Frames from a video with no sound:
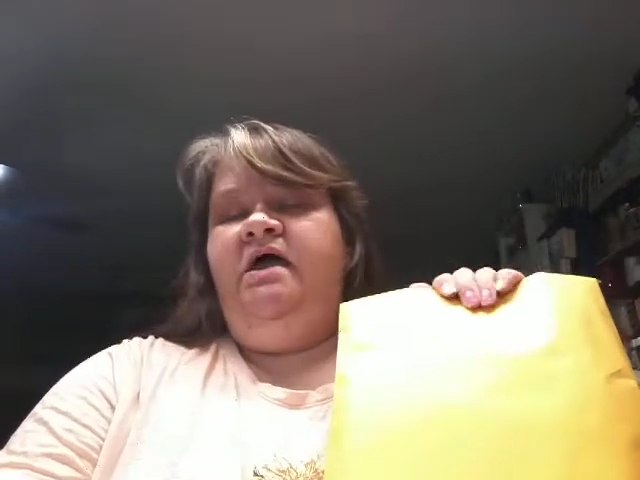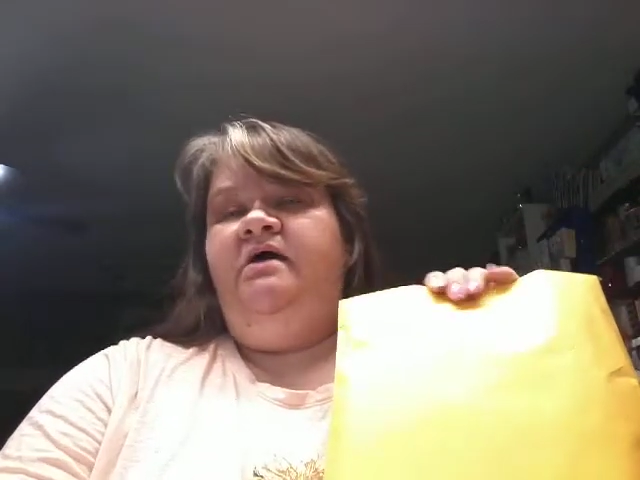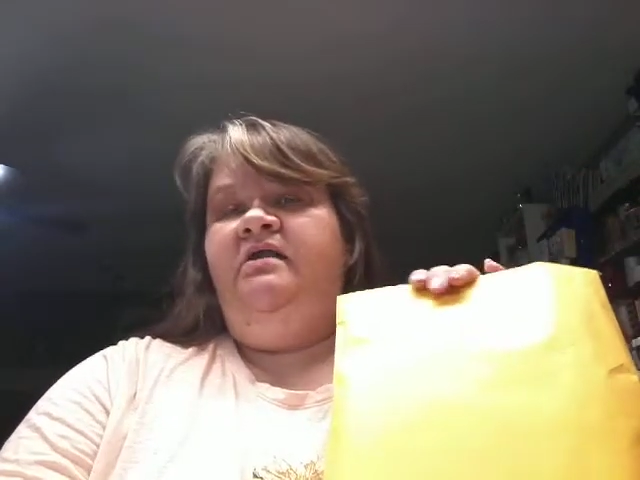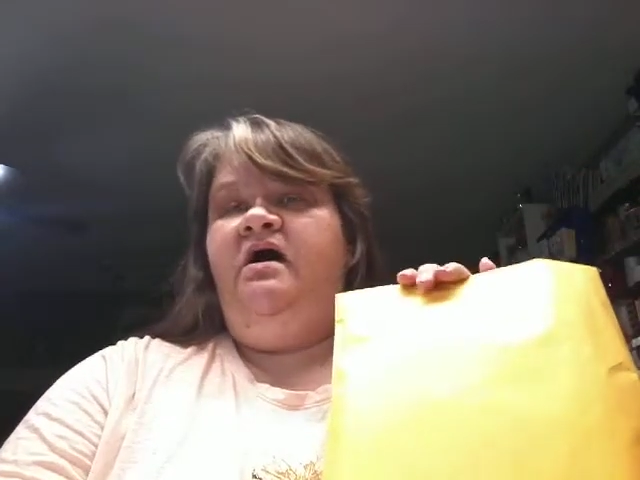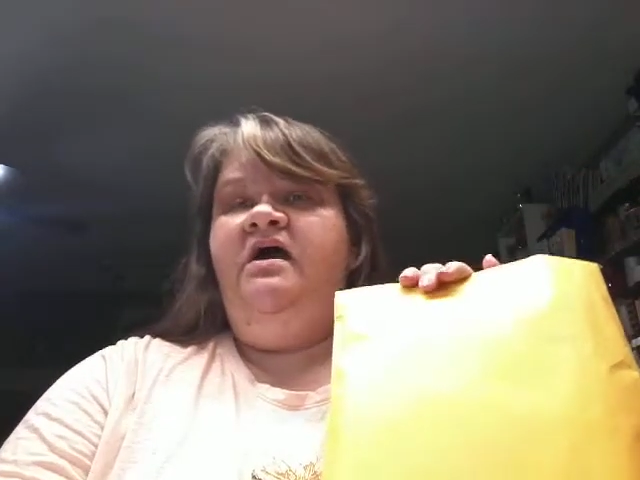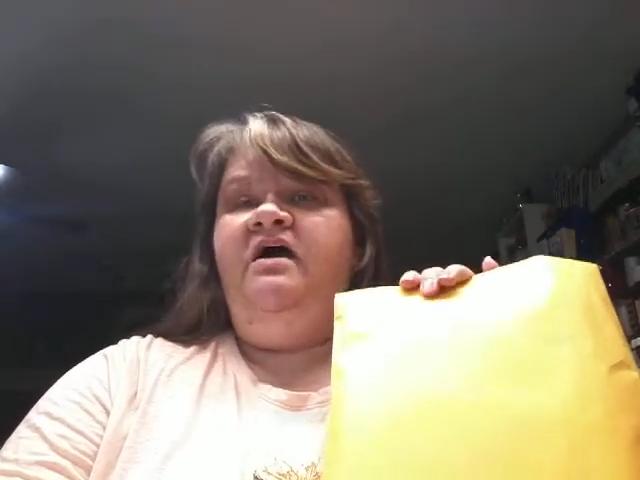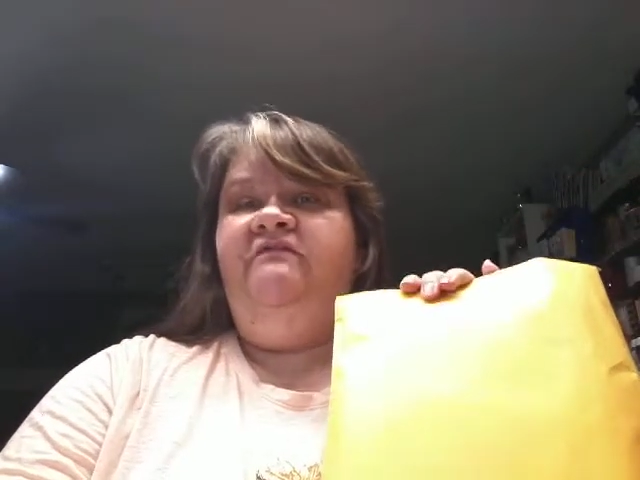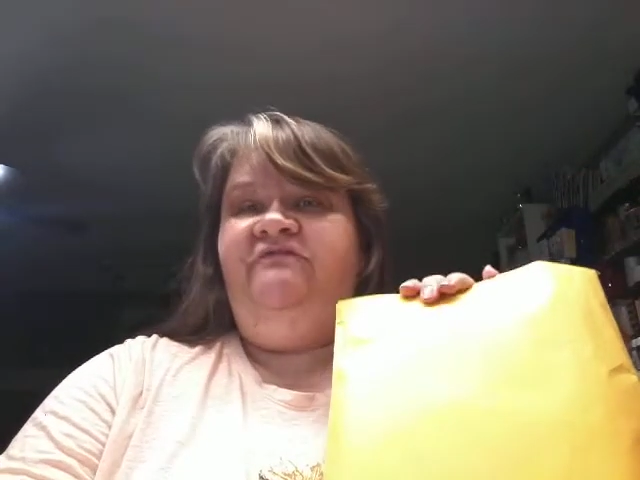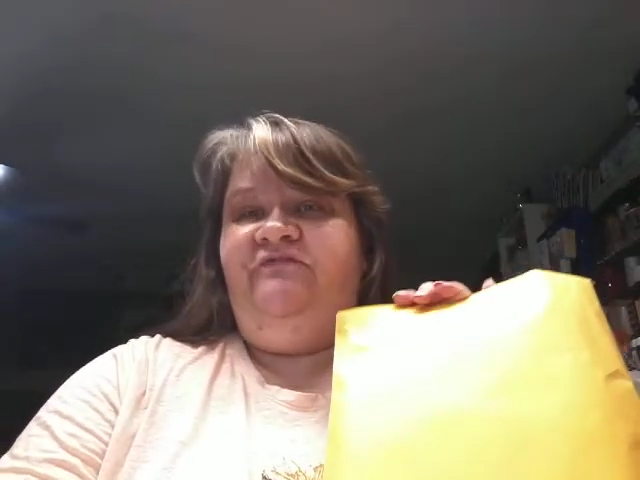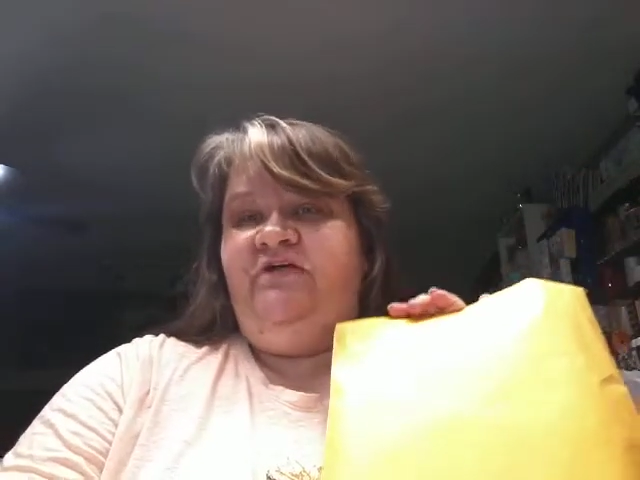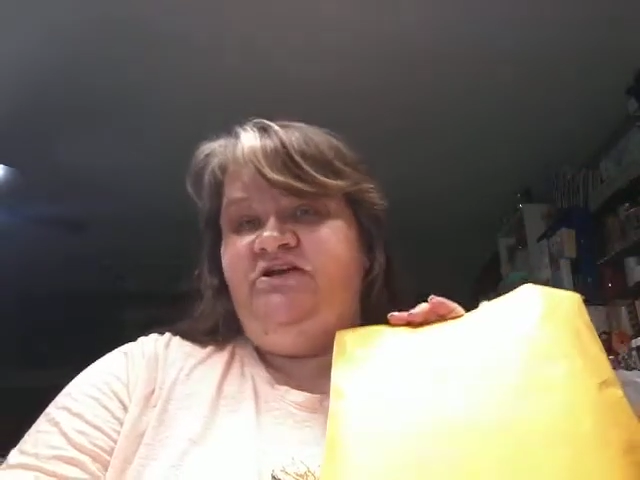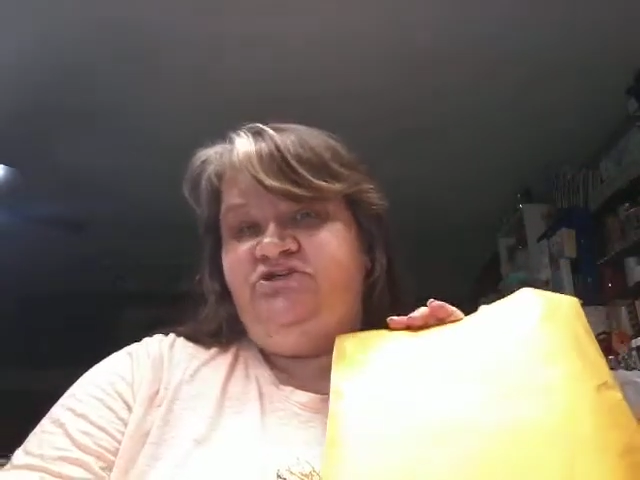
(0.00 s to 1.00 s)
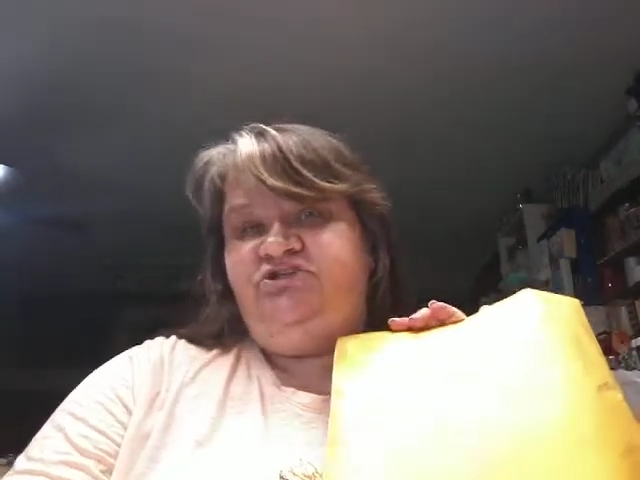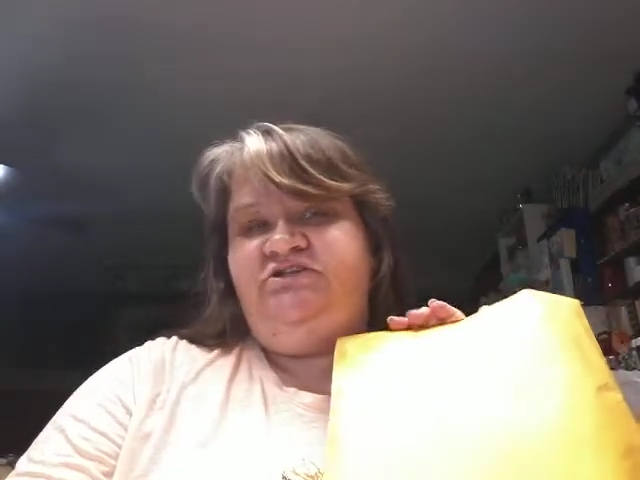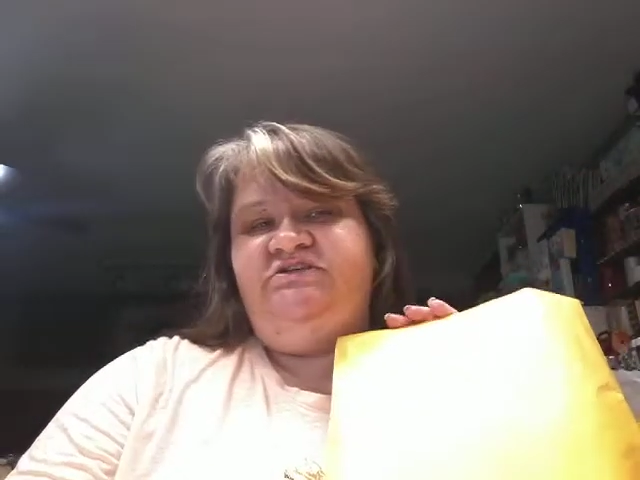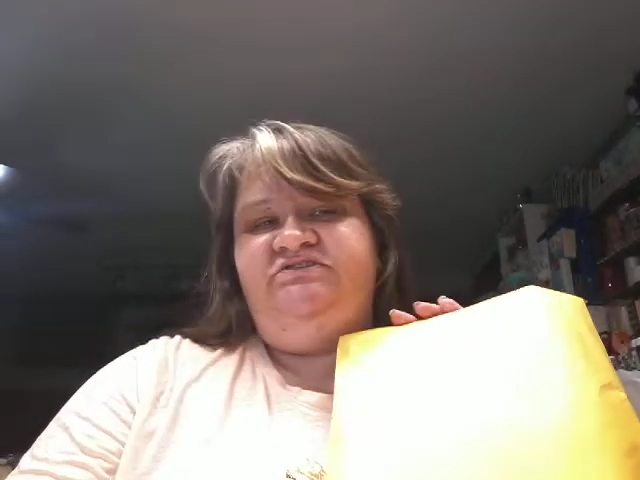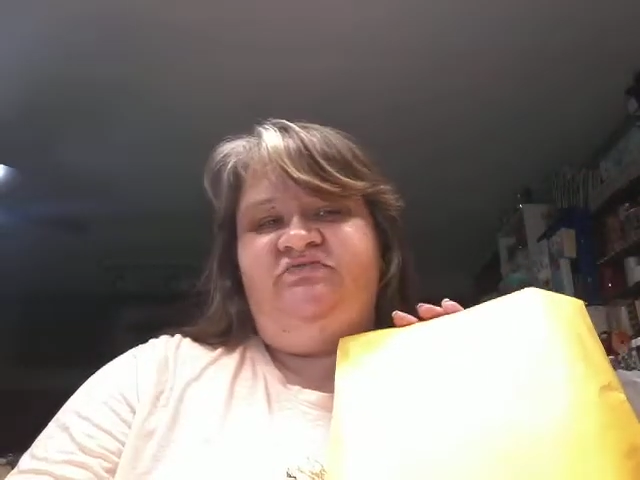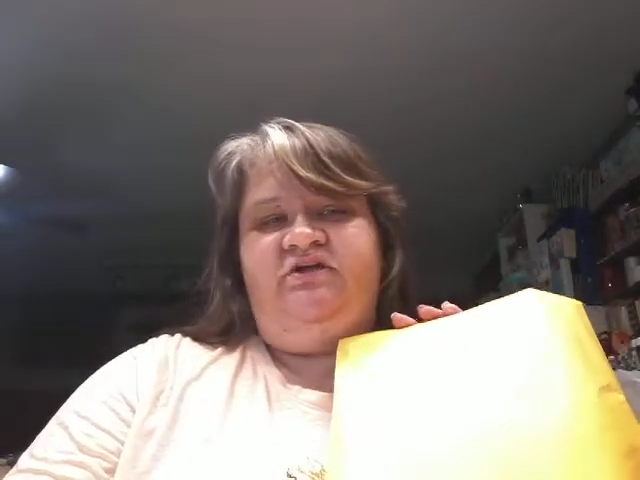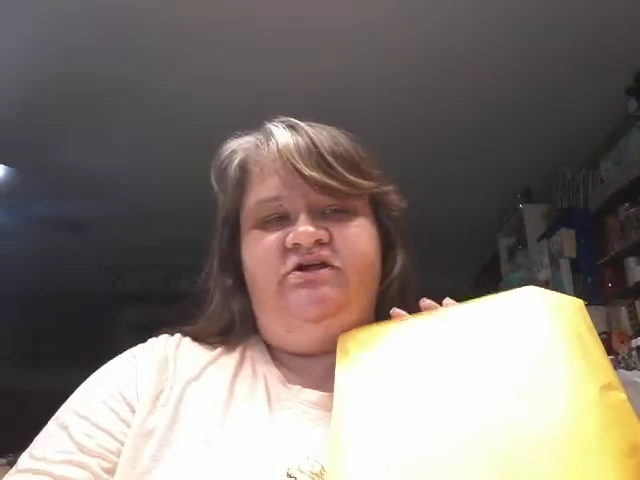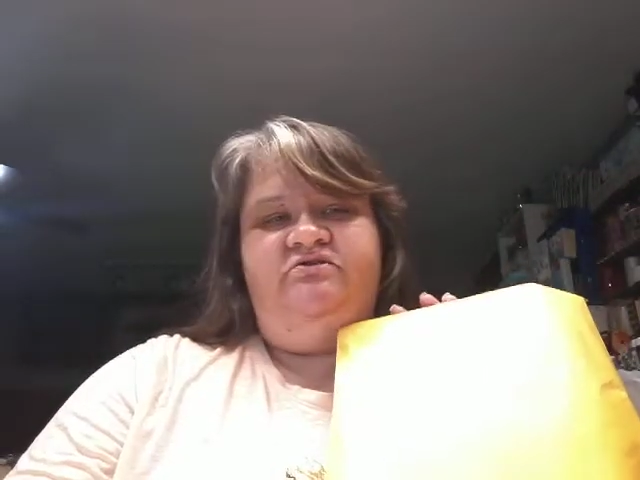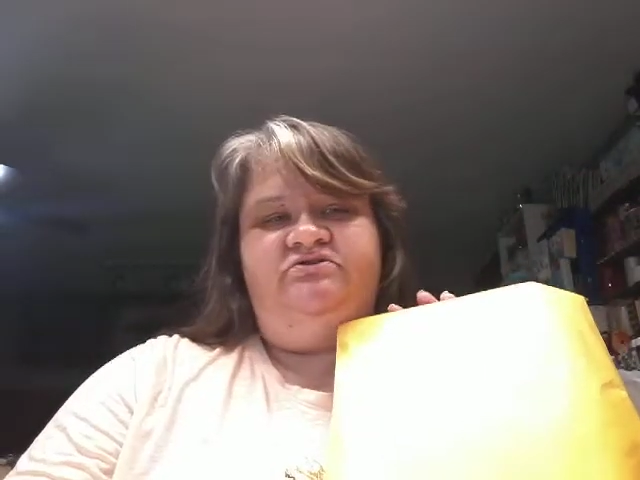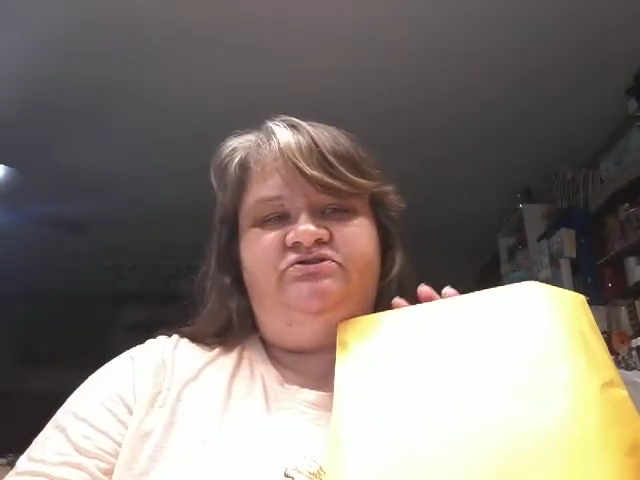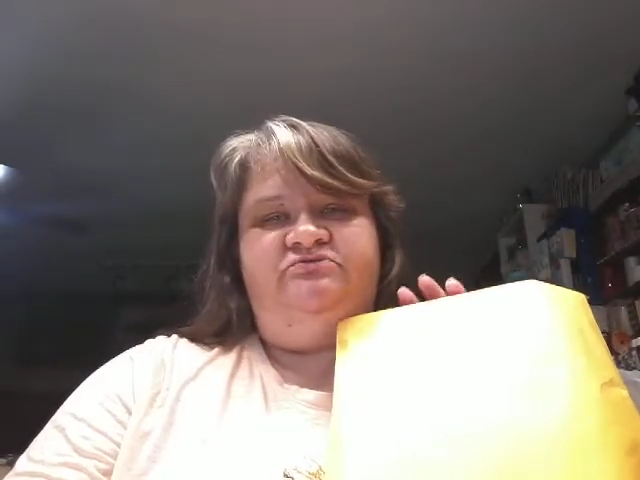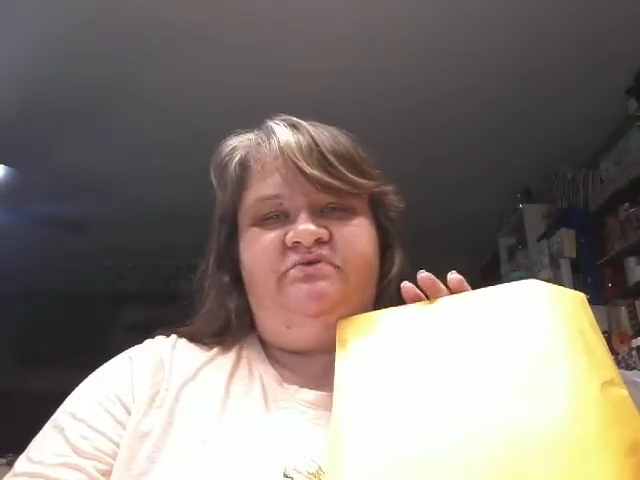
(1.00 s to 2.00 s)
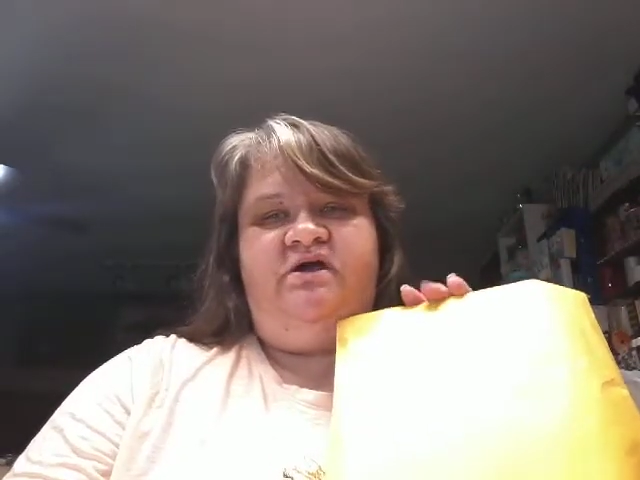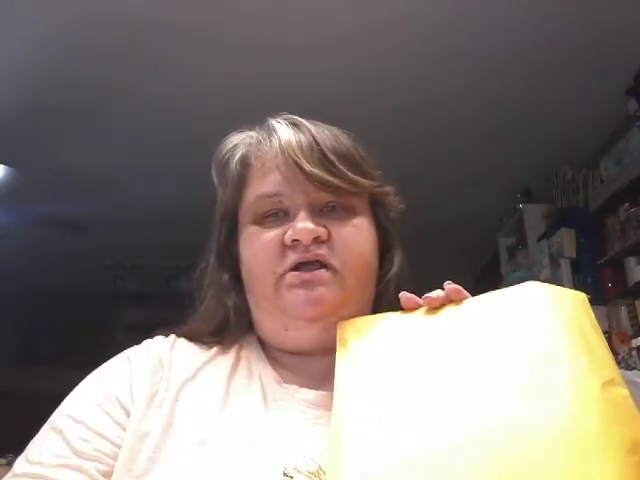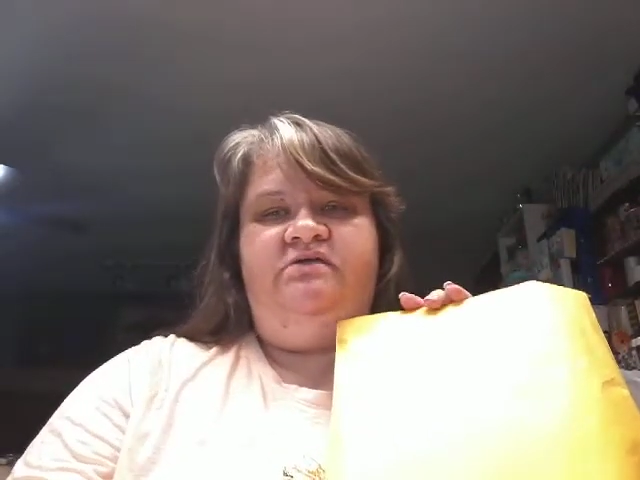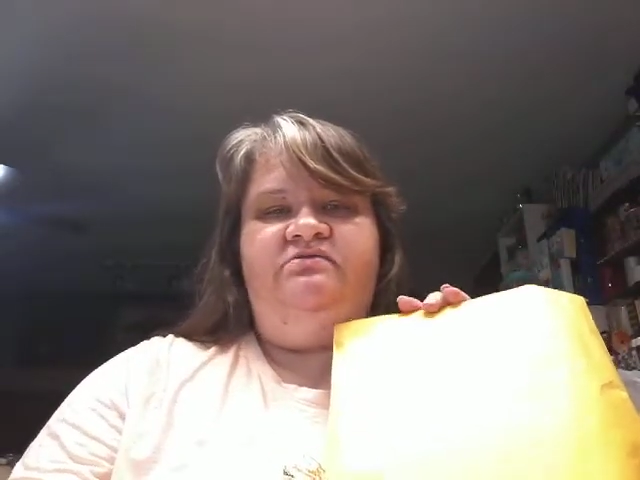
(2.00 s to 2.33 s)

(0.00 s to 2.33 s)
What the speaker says: and I have finished these videos already.